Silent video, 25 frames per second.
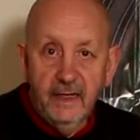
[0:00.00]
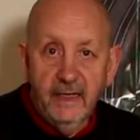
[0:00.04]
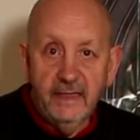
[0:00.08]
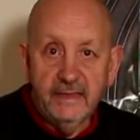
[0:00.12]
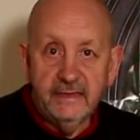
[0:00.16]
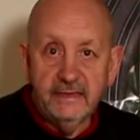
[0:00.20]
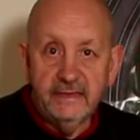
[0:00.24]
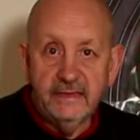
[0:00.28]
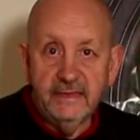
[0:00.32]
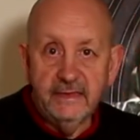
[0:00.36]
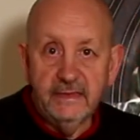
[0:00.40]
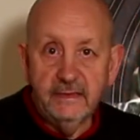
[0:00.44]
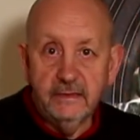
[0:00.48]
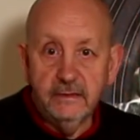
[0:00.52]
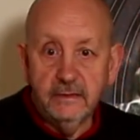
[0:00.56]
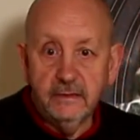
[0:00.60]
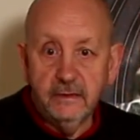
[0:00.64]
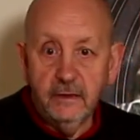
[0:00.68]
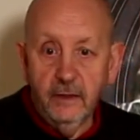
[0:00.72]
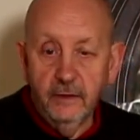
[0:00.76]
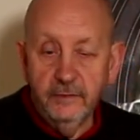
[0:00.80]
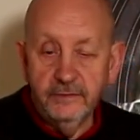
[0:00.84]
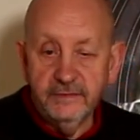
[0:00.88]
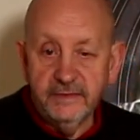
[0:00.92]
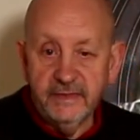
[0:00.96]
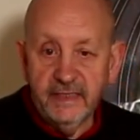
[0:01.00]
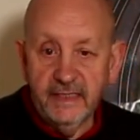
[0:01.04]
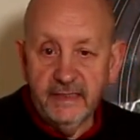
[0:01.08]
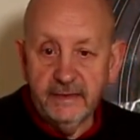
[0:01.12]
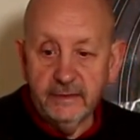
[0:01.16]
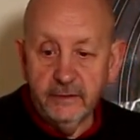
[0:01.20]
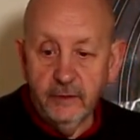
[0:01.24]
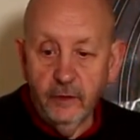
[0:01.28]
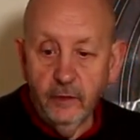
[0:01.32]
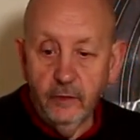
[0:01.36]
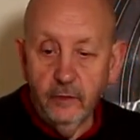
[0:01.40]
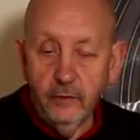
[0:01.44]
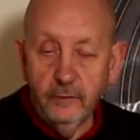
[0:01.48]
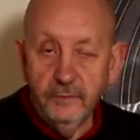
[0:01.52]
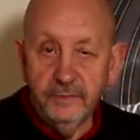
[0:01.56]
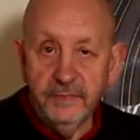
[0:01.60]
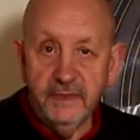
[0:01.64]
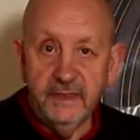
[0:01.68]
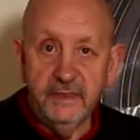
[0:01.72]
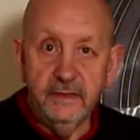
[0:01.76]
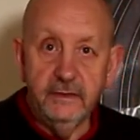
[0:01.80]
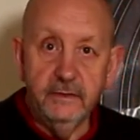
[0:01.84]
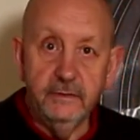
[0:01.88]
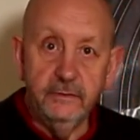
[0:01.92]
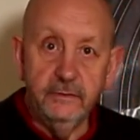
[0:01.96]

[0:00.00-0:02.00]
I did contact Hornby,